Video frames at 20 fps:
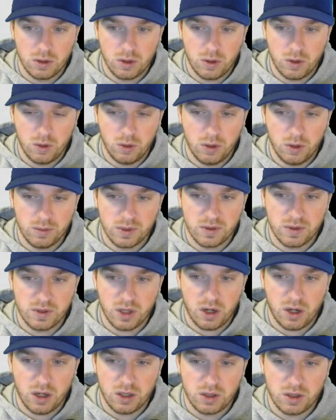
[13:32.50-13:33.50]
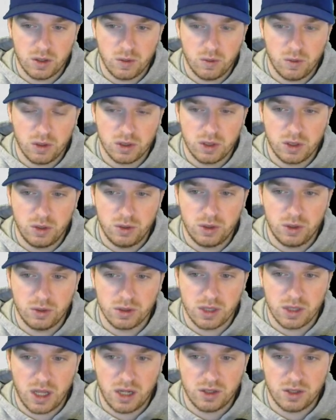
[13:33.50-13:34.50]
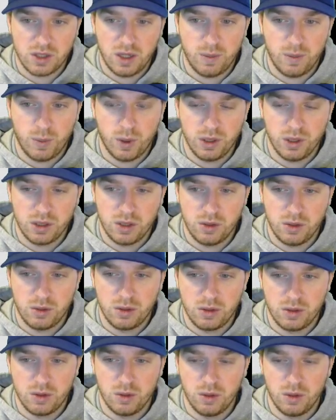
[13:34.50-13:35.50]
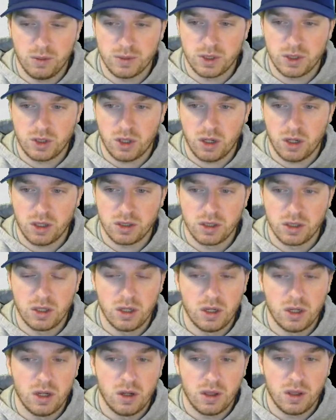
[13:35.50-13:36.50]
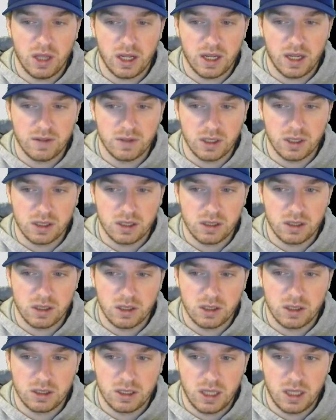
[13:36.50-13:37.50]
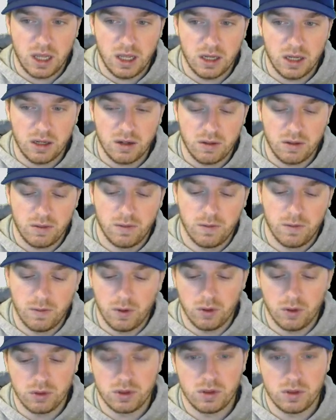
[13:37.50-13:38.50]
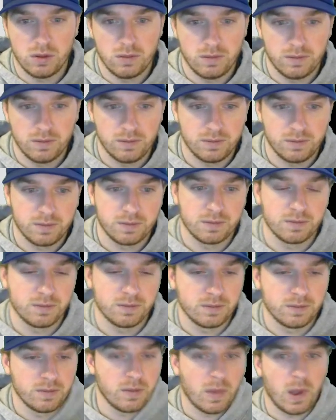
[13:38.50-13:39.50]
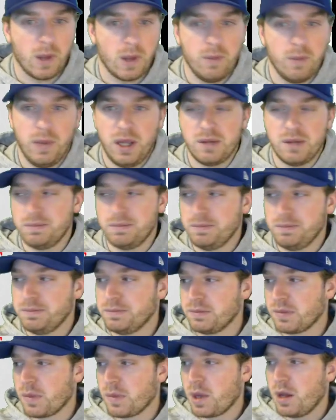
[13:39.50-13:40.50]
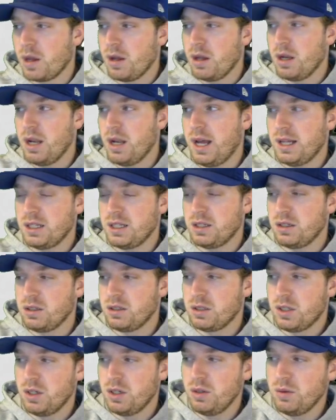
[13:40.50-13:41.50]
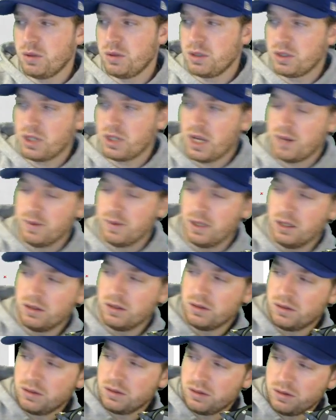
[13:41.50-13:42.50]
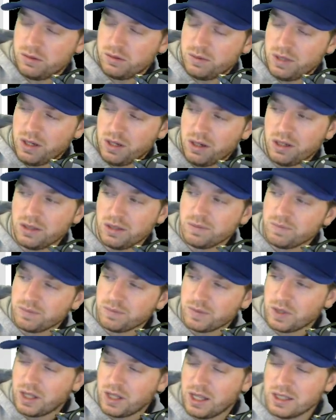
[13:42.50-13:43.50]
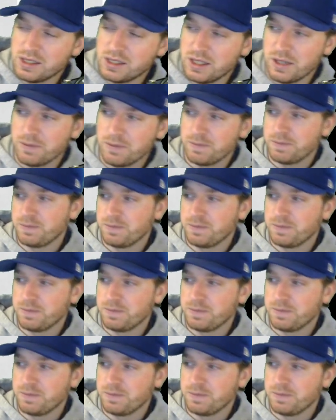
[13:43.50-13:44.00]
coulombs of charge? Well, 2 joules energy, 0.2 coulombs of charge, that gives us 10 volts. Bam. Not too shabby. Sorry, can't see it.